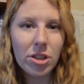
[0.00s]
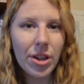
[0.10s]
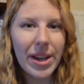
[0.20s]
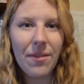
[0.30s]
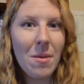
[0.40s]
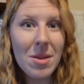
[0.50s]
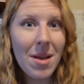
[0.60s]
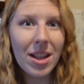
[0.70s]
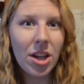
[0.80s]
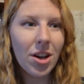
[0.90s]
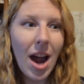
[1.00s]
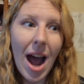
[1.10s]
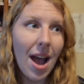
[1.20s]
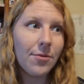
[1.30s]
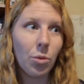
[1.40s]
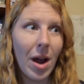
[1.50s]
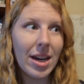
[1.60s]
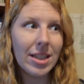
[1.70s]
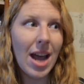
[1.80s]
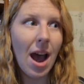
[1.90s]
So if I'm emailing her, I have to write
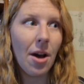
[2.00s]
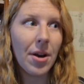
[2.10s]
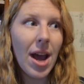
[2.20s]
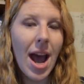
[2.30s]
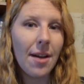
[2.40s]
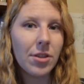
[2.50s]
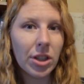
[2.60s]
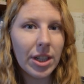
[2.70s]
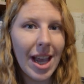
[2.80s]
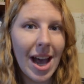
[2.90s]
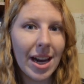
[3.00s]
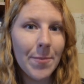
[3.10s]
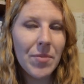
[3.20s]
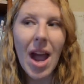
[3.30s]
it down. I have to look at it.